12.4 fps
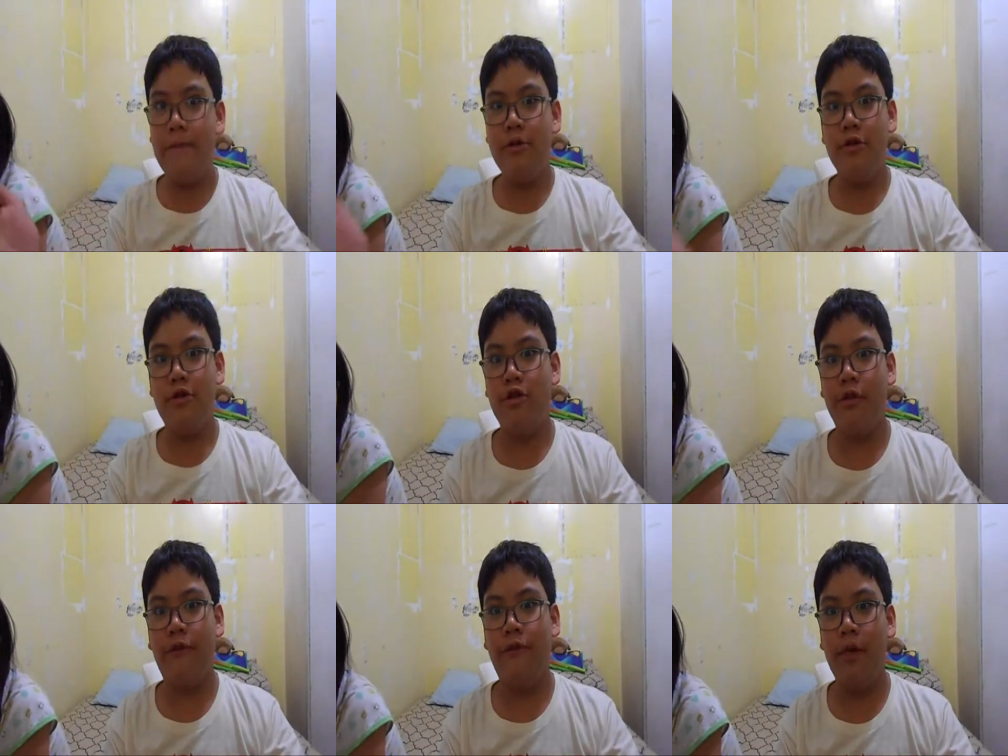
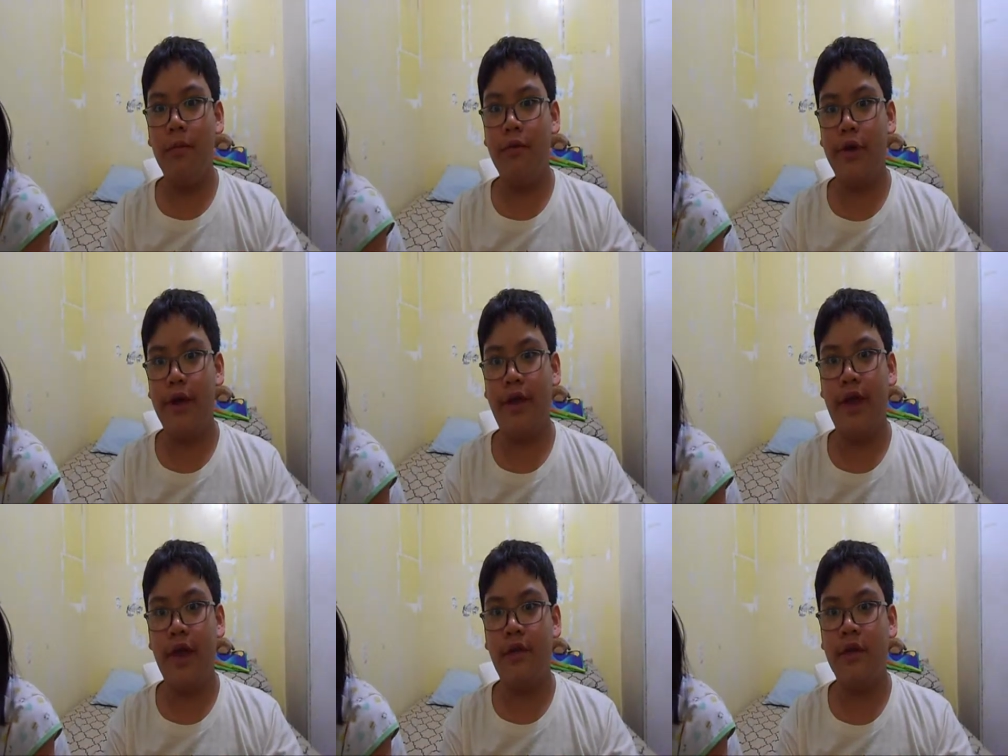YouTube film critic
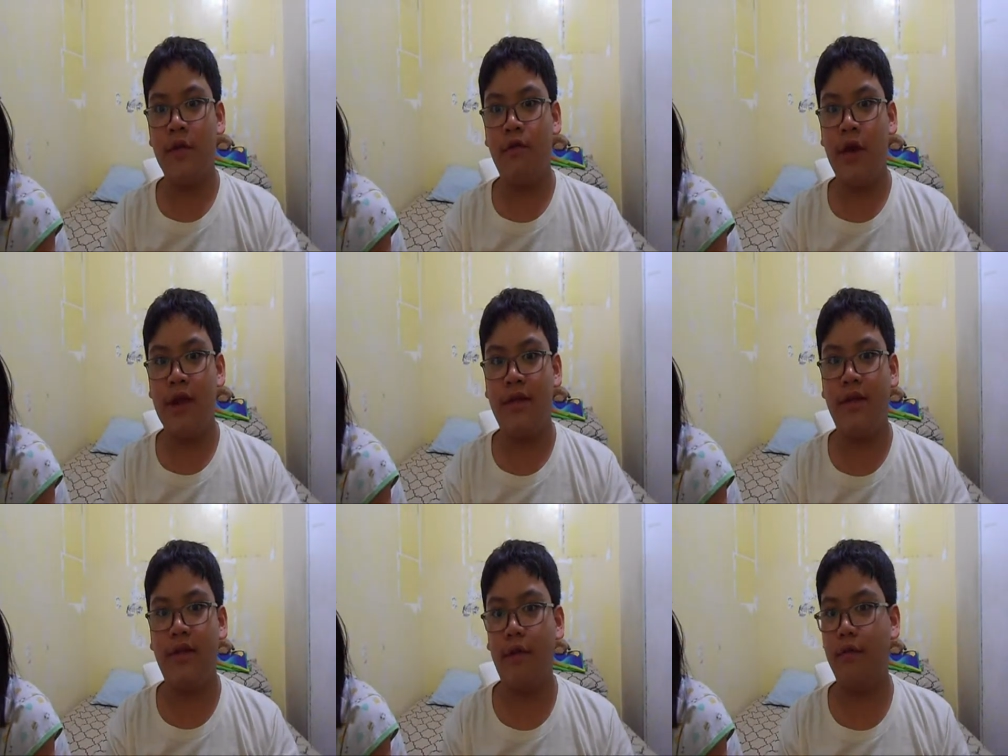King
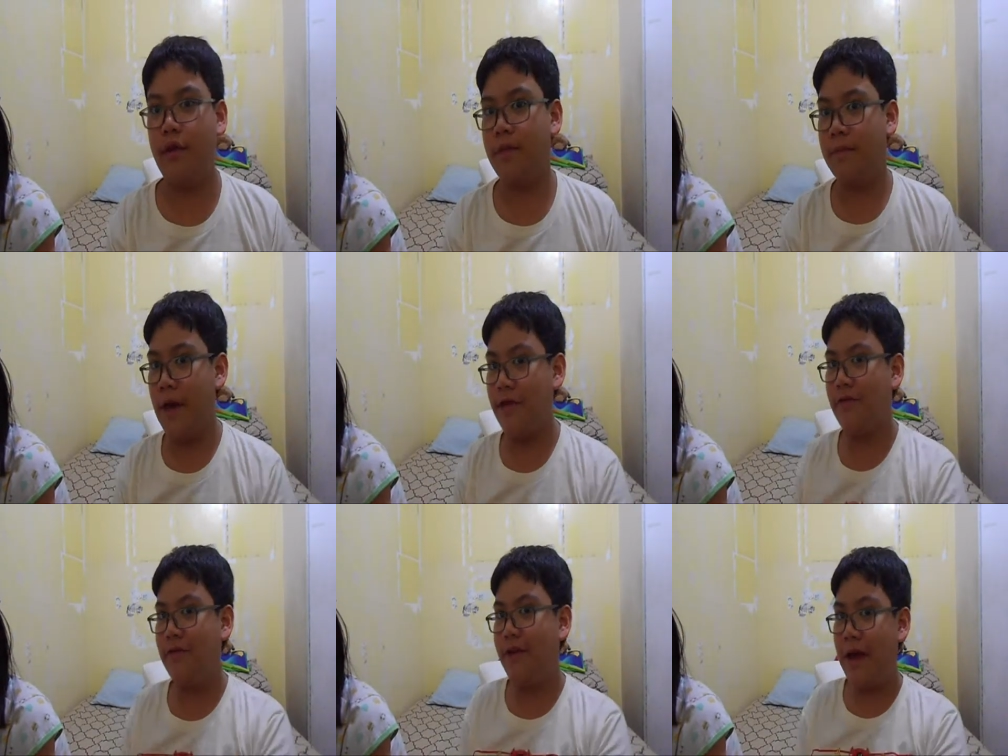1026 here with
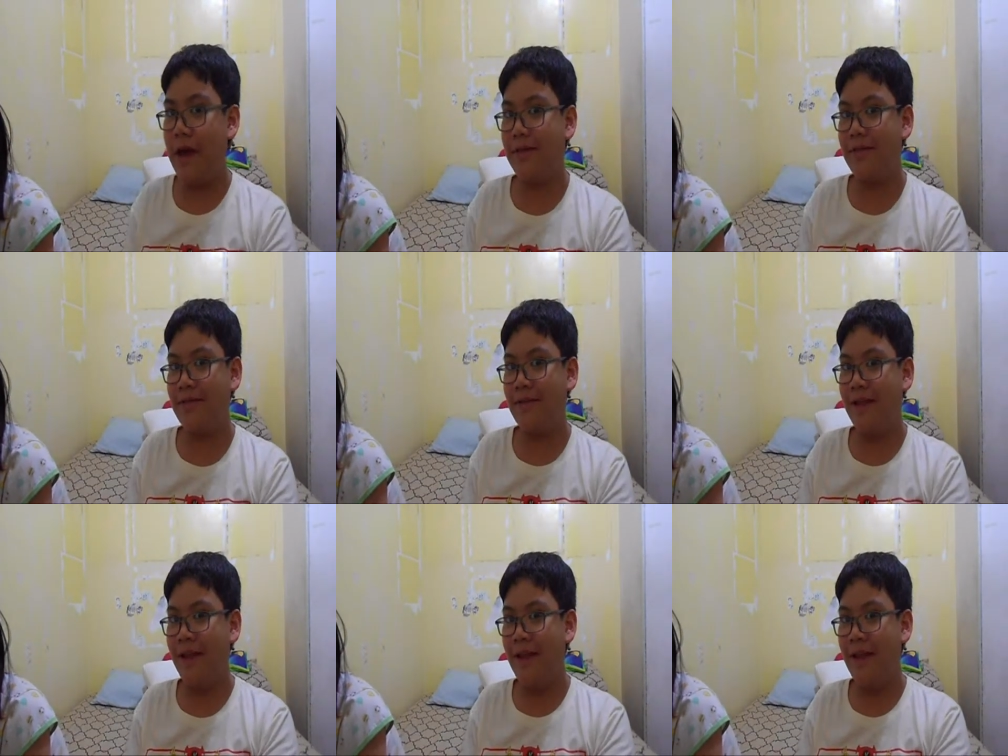special guest.